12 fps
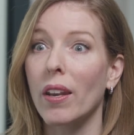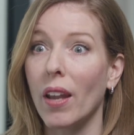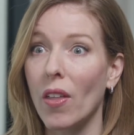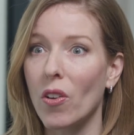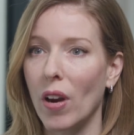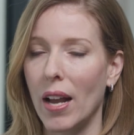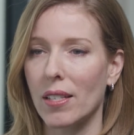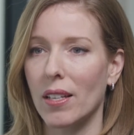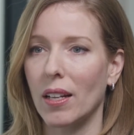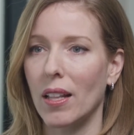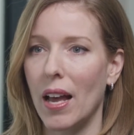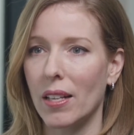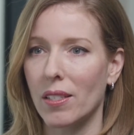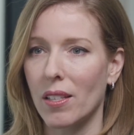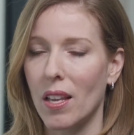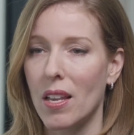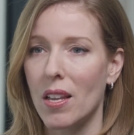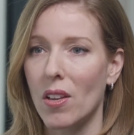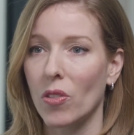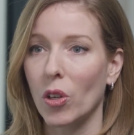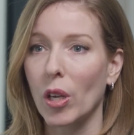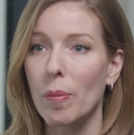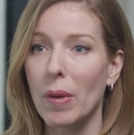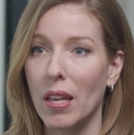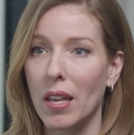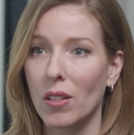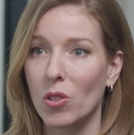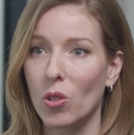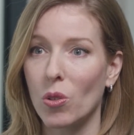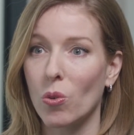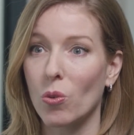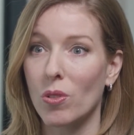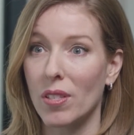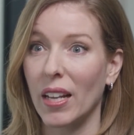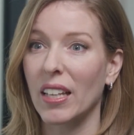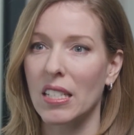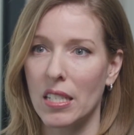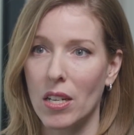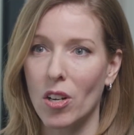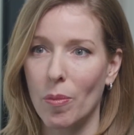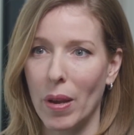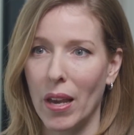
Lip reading: another asset class, they're committing to second-tier